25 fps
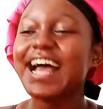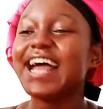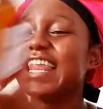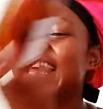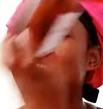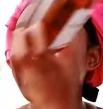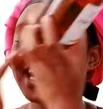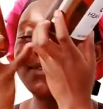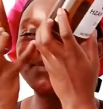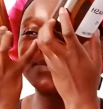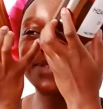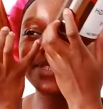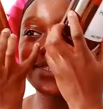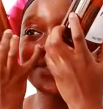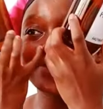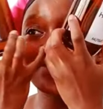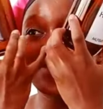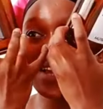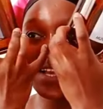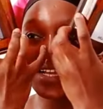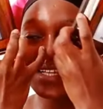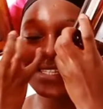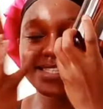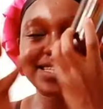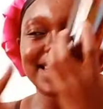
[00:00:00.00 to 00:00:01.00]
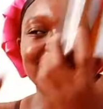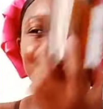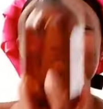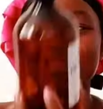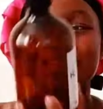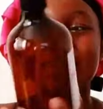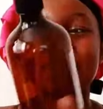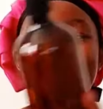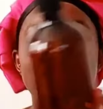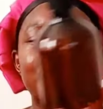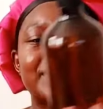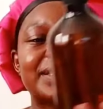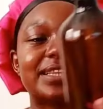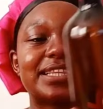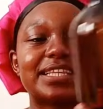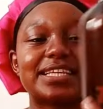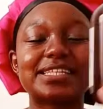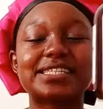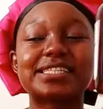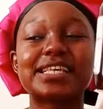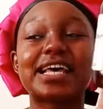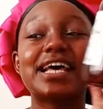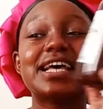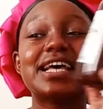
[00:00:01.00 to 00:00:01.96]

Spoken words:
like, I'm so excited about this